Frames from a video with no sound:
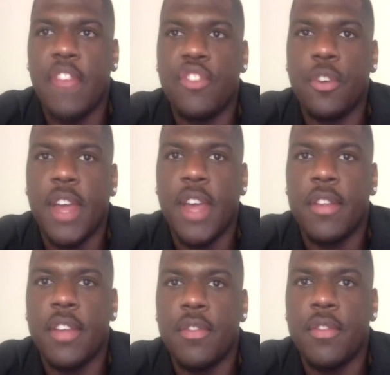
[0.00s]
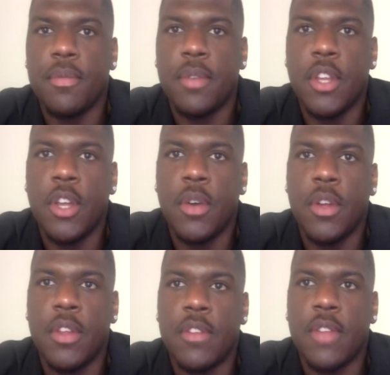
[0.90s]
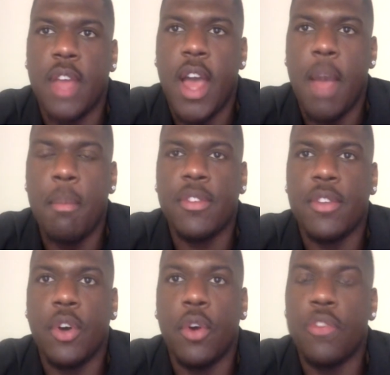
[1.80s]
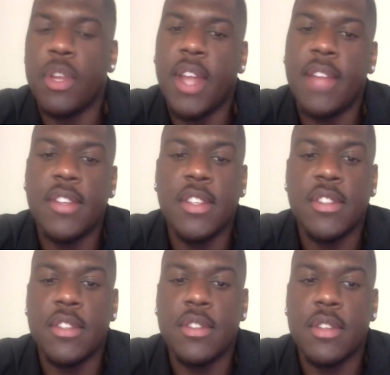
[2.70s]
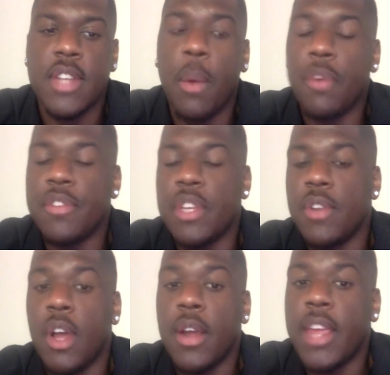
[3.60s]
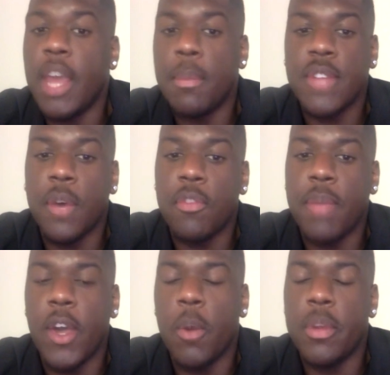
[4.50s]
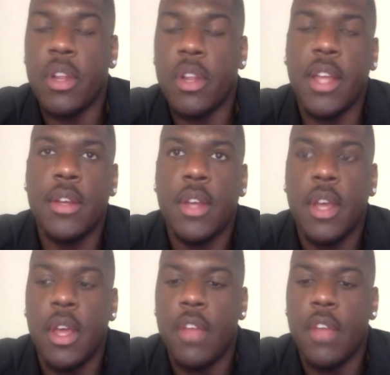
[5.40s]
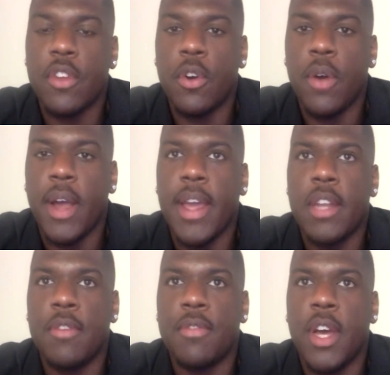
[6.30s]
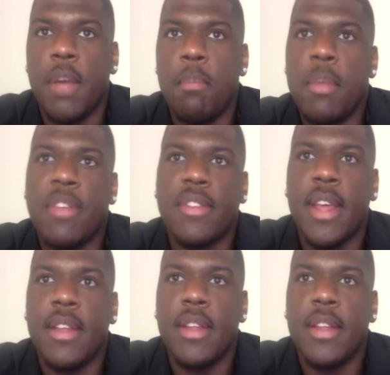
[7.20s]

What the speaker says: year was kind of tough, because I missed the whole 2019 season, and I wasn't even on campus. I was back home in Atlanta, so I kind of missed that